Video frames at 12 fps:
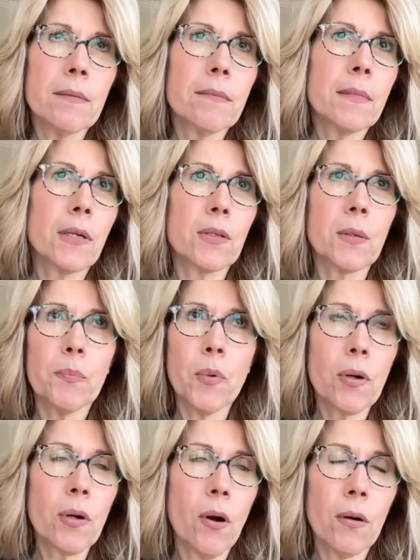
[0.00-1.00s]
there's a
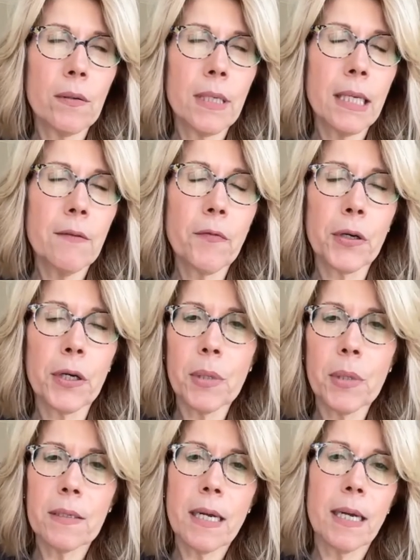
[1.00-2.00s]
book called Eat for Your
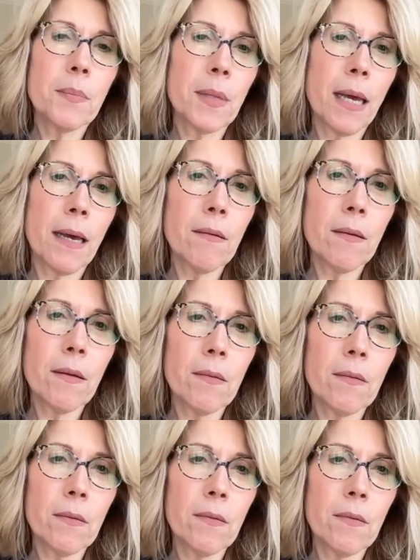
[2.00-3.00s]
Blood Type that
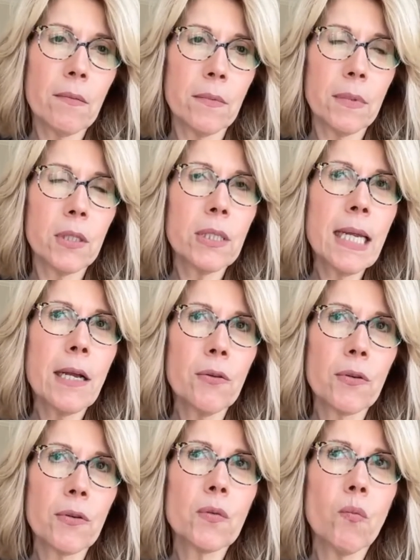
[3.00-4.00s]

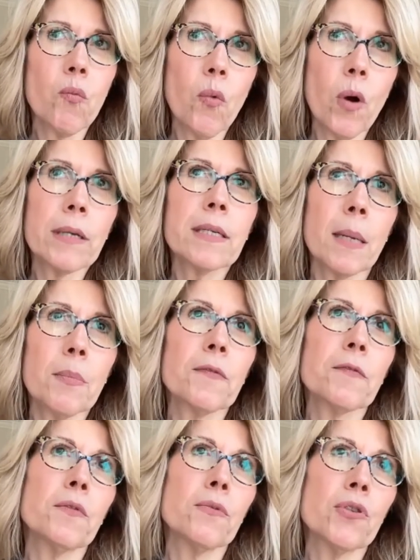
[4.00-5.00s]
tailors what type of
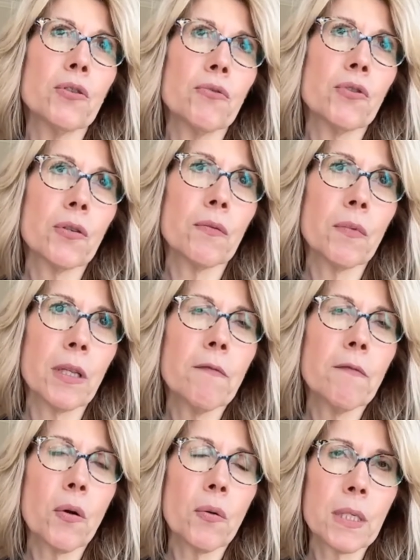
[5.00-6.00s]
foods you should really
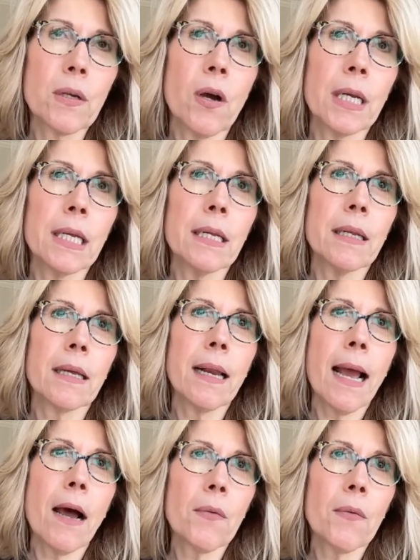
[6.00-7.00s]
focus on eating and
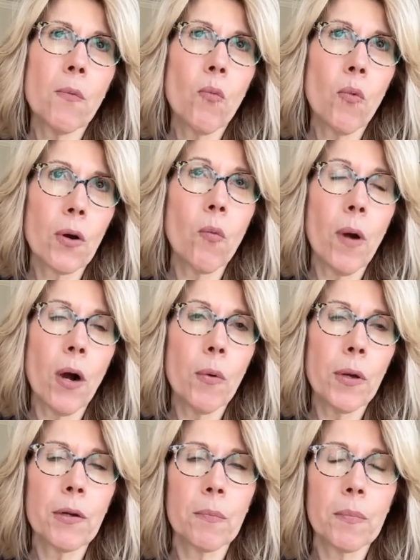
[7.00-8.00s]
how they work well
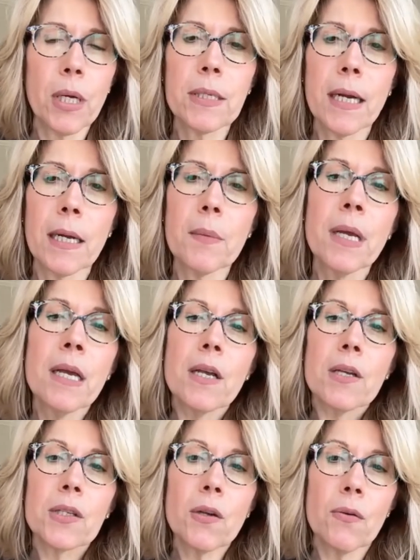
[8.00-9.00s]
with your blood type.
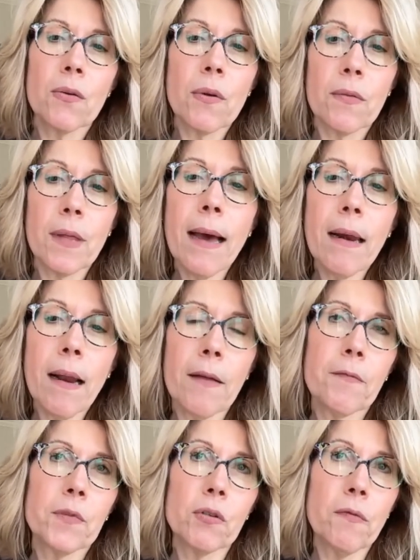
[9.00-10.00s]
So that I
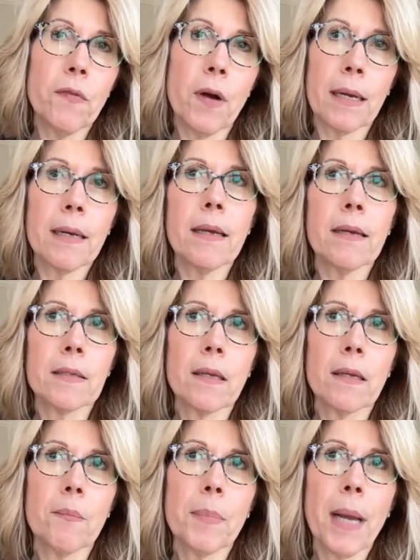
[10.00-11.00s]
do find is
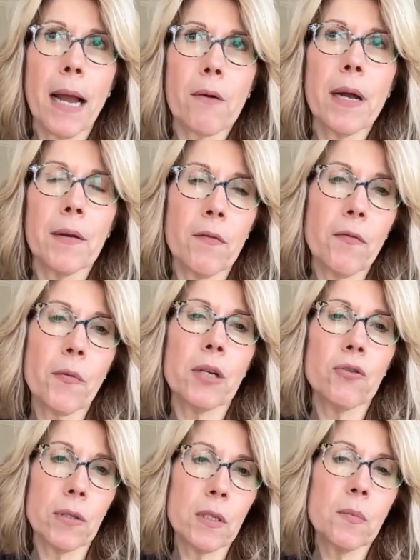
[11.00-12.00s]
background
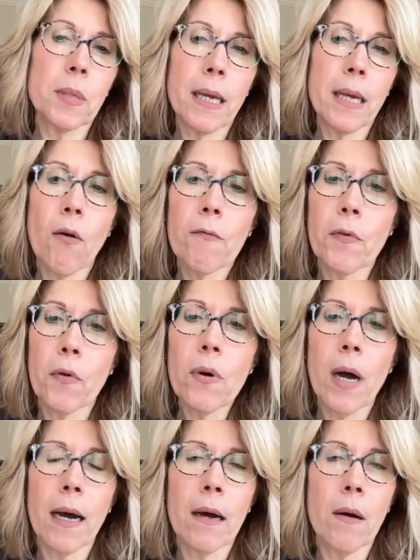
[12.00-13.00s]
information to be
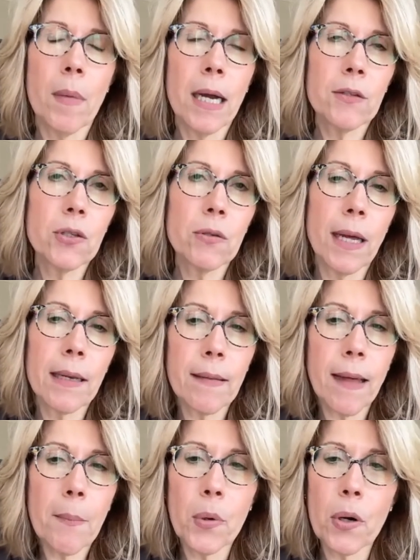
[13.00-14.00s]
helpful. I do like
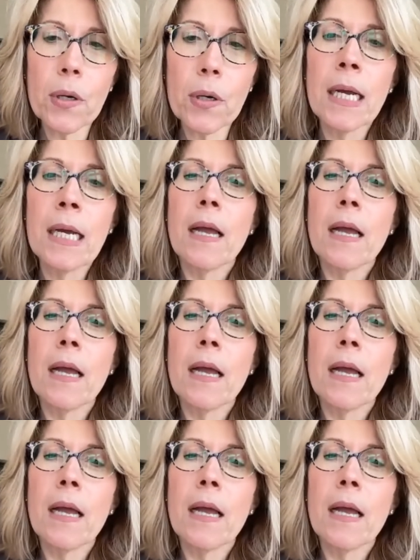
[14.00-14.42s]
that book.